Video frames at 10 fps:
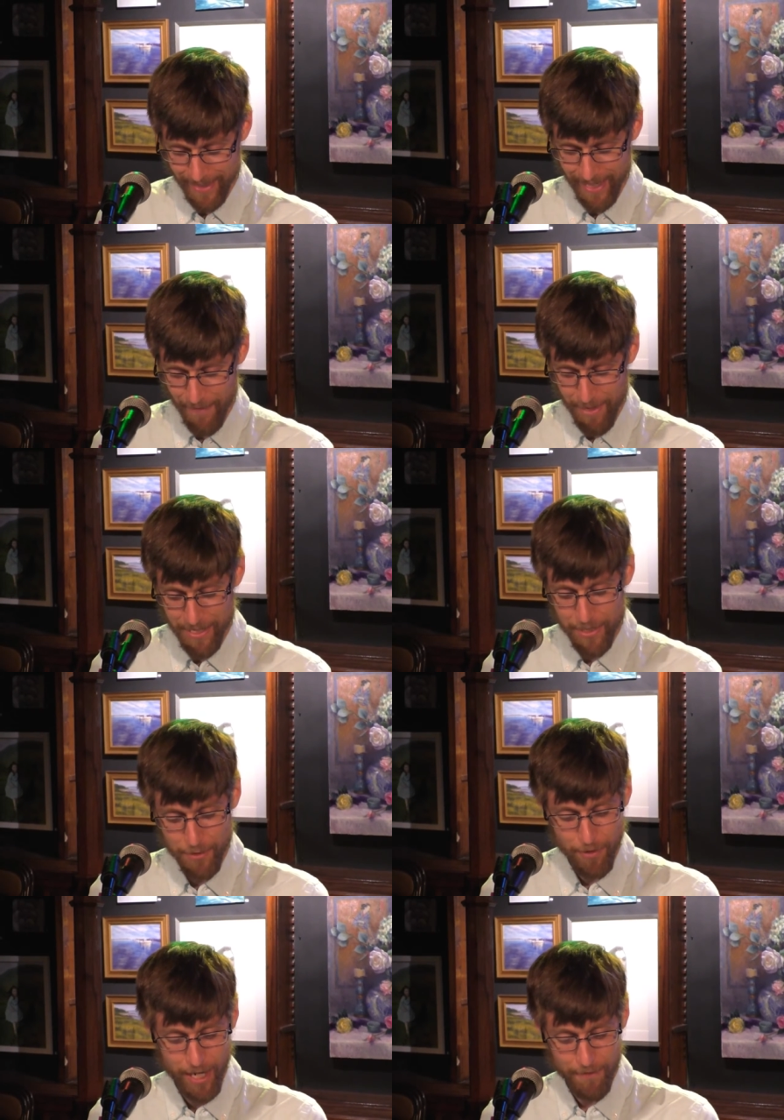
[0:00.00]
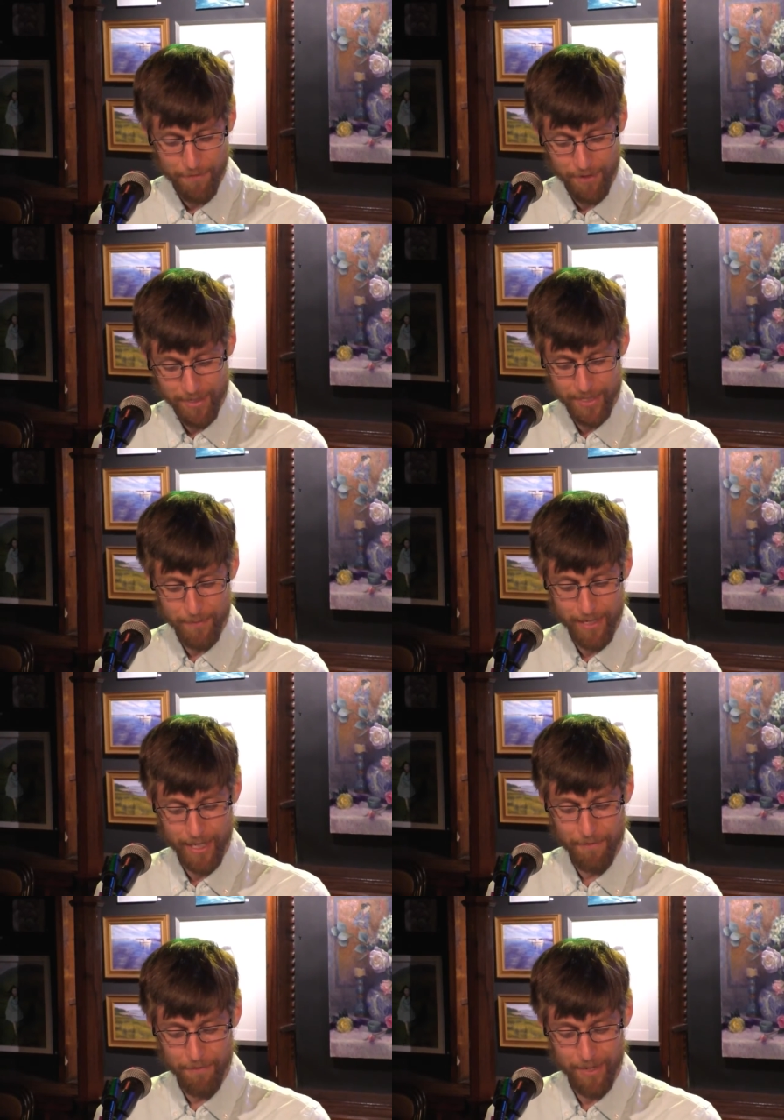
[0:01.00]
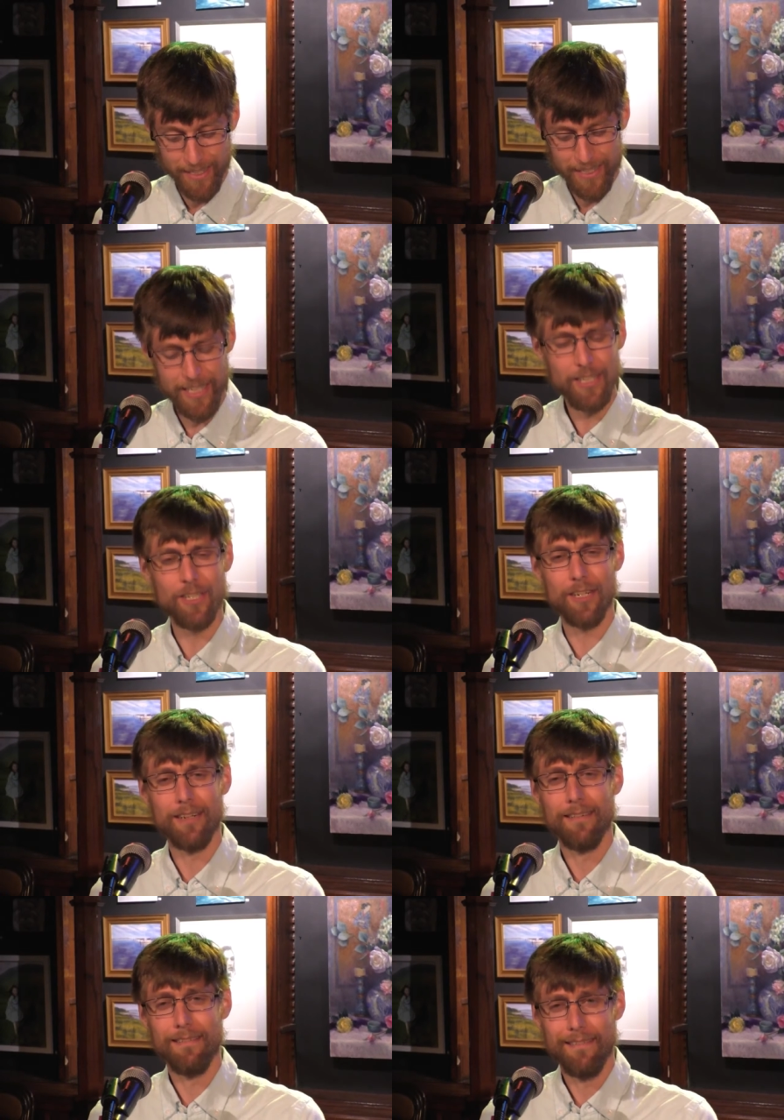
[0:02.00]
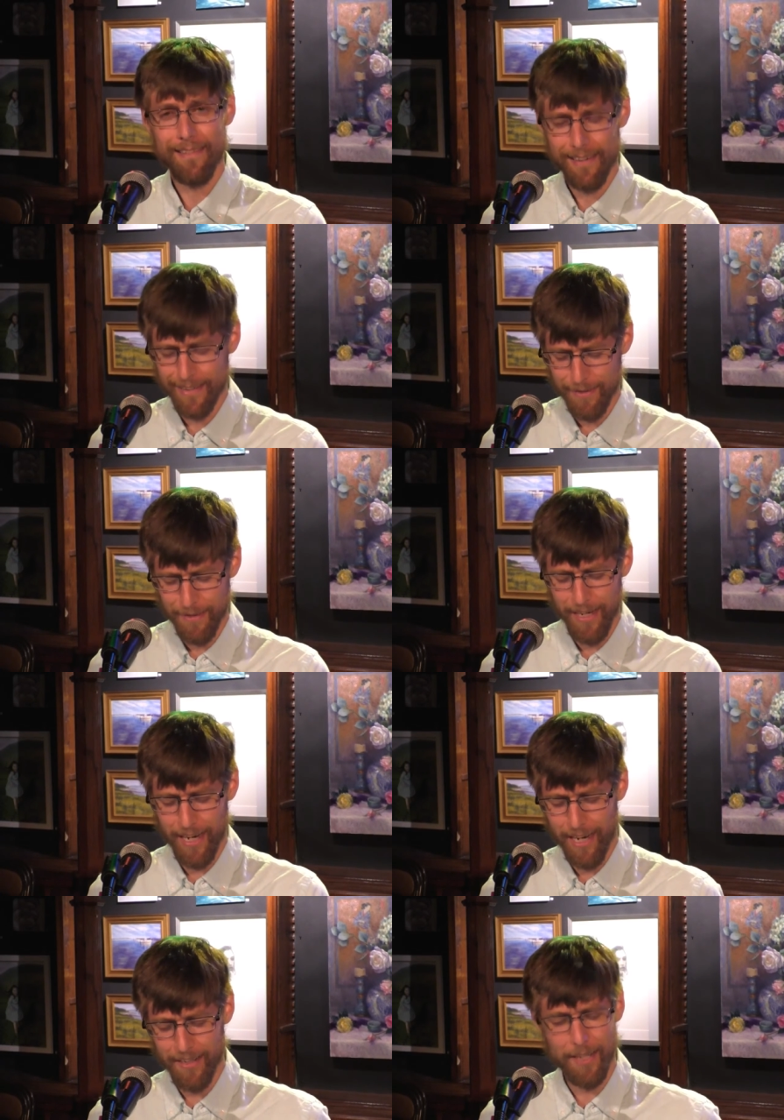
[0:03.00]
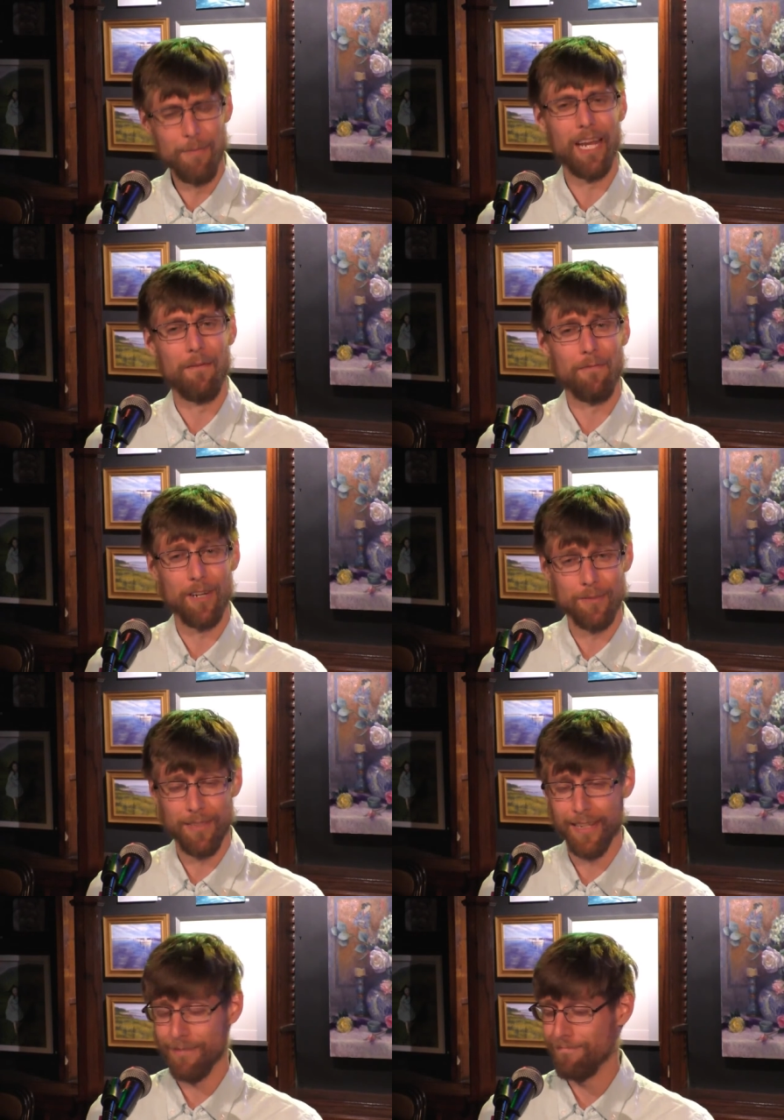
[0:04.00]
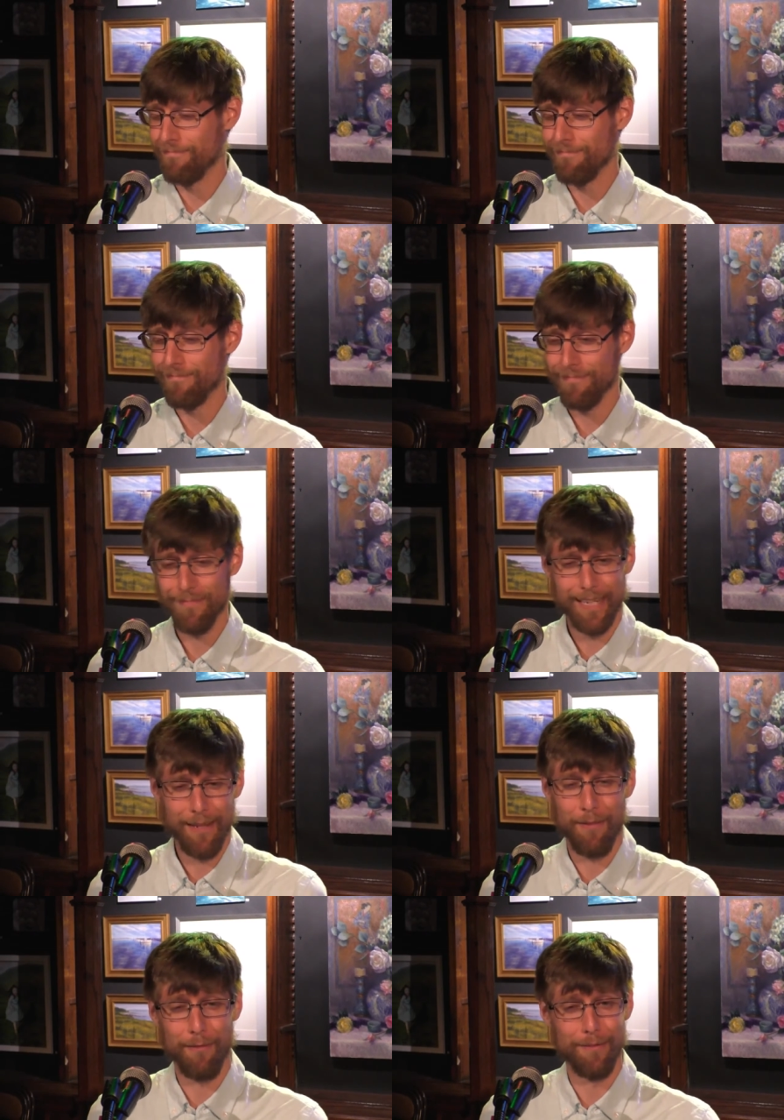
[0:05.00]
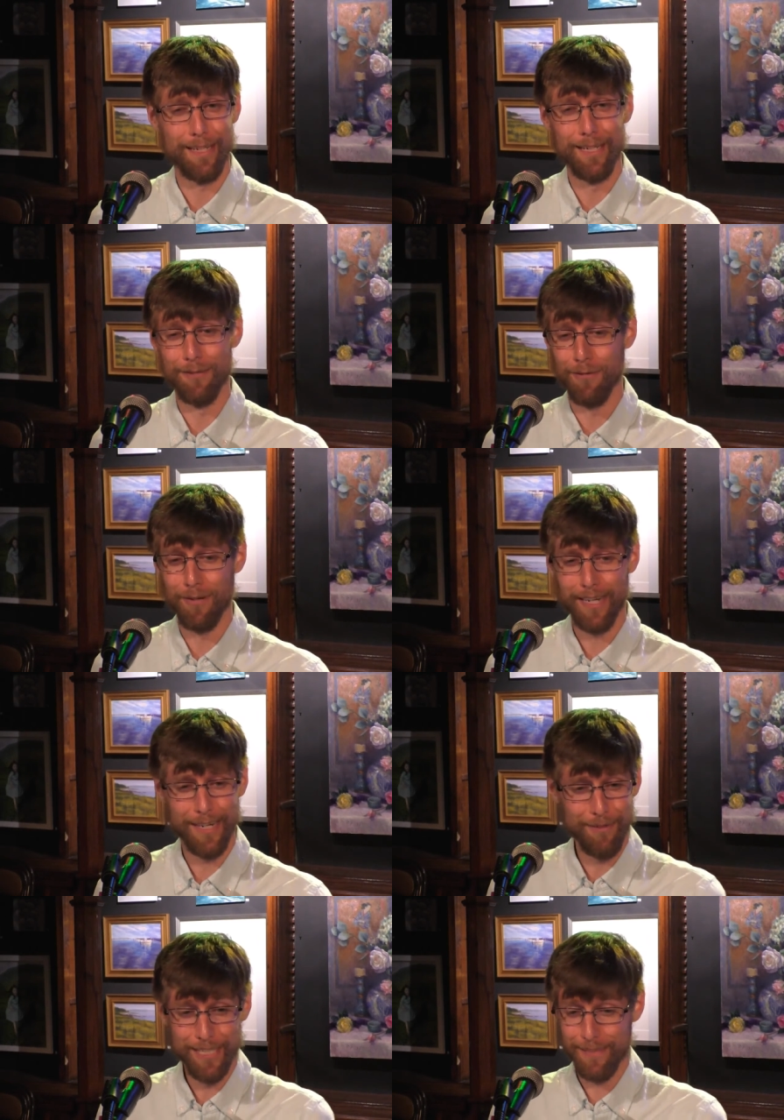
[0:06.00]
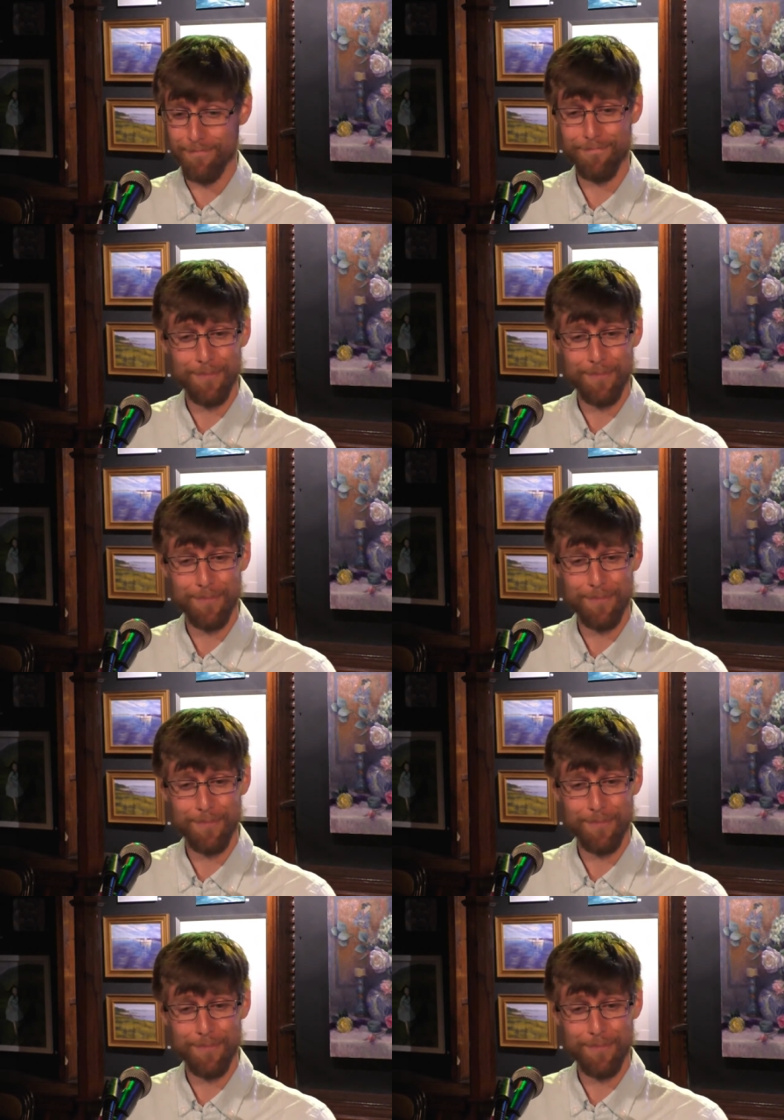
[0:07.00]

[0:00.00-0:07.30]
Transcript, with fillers: I made two odd friends in my life. As a teacher, I oddly became friends with a, like 13 year old kid who just